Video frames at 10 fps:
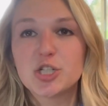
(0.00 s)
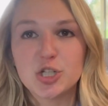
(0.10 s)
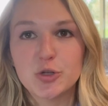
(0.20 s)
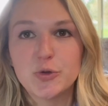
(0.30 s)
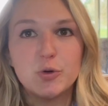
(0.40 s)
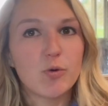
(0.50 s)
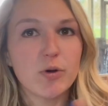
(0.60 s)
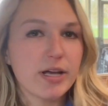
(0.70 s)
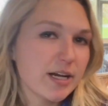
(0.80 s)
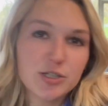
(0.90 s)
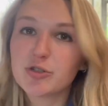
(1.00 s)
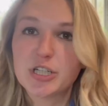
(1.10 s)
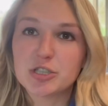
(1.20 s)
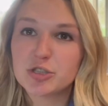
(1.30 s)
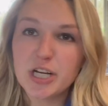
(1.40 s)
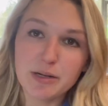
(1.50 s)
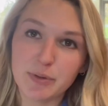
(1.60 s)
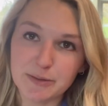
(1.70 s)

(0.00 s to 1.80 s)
to a traditional shedding